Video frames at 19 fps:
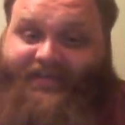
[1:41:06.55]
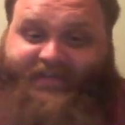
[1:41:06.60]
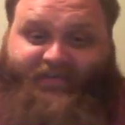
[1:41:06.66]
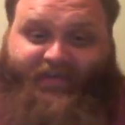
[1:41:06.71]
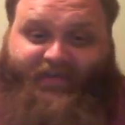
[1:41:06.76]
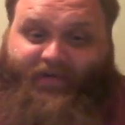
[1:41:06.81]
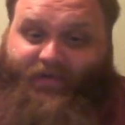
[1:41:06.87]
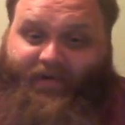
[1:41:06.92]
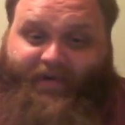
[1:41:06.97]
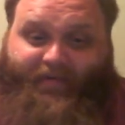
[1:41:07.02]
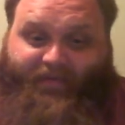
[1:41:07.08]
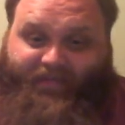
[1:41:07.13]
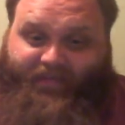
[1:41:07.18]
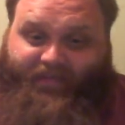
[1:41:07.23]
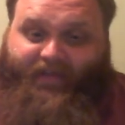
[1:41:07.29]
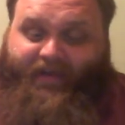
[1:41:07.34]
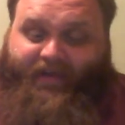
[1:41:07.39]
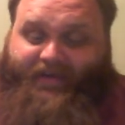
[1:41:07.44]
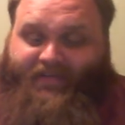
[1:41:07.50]
disagree with
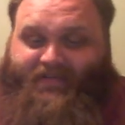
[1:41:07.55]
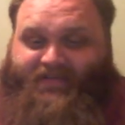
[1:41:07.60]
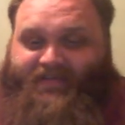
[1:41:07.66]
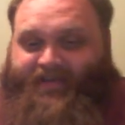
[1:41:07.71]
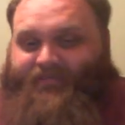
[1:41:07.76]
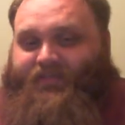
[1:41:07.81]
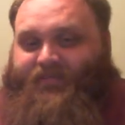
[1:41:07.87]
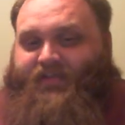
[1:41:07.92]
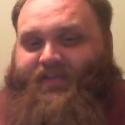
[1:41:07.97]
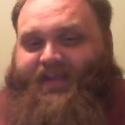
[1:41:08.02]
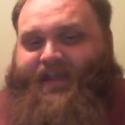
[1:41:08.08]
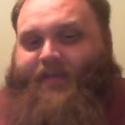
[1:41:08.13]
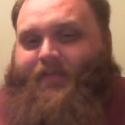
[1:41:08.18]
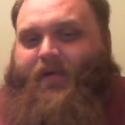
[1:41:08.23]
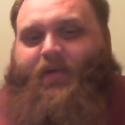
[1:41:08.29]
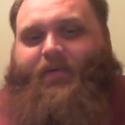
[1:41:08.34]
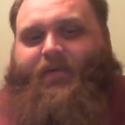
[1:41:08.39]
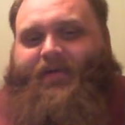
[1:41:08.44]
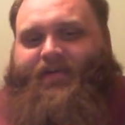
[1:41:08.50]
a lot of the stuff that they
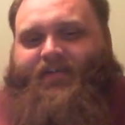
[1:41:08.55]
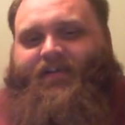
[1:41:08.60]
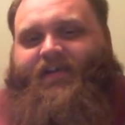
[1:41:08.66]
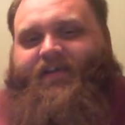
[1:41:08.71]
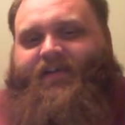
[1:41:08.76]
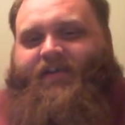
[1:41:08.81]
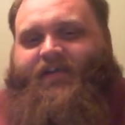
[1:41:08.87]
come out with.